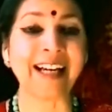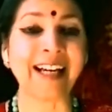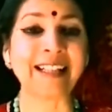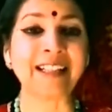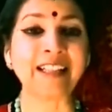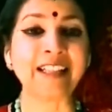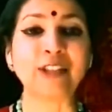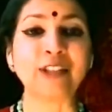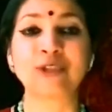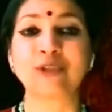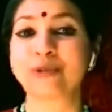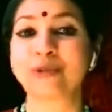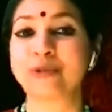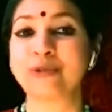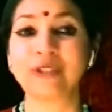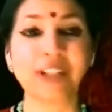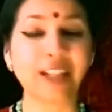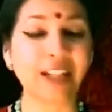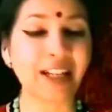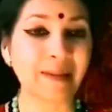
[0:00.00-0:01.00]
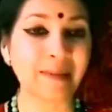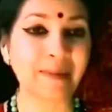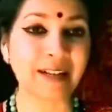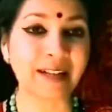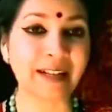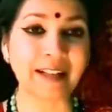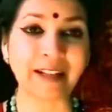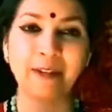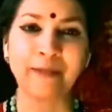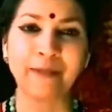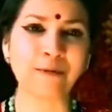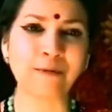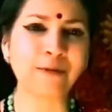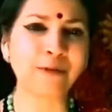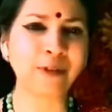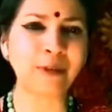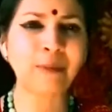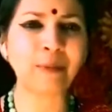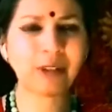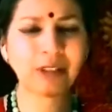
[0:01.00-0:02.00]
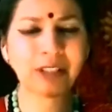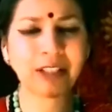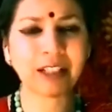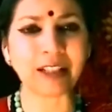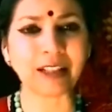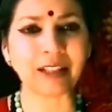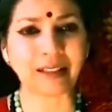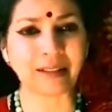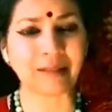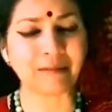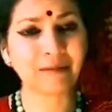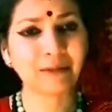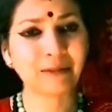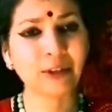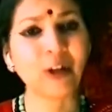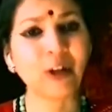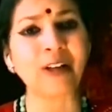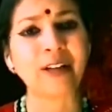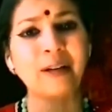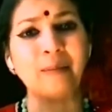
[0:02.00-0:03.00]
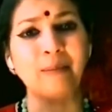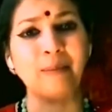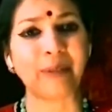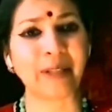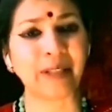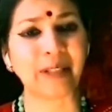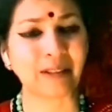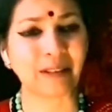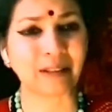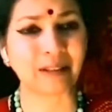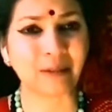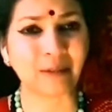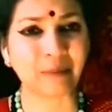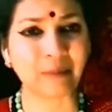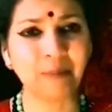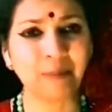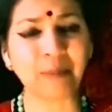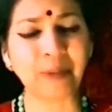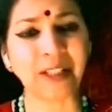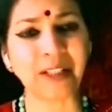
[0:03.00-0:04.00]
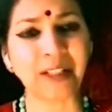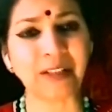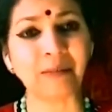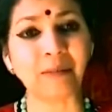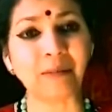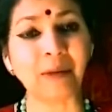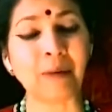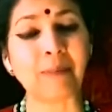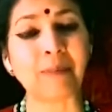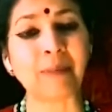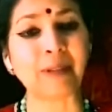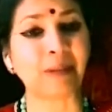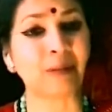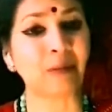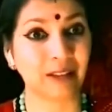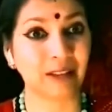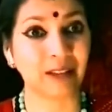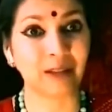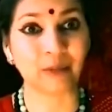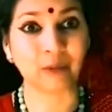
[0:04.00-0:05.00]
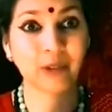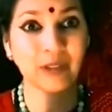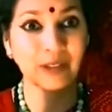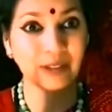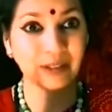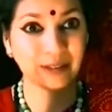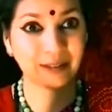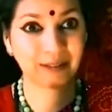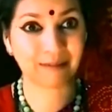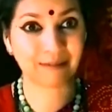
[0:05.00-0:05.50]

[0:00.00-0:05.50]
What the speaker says: And he screamed, and everybody got up and beat him up, and he was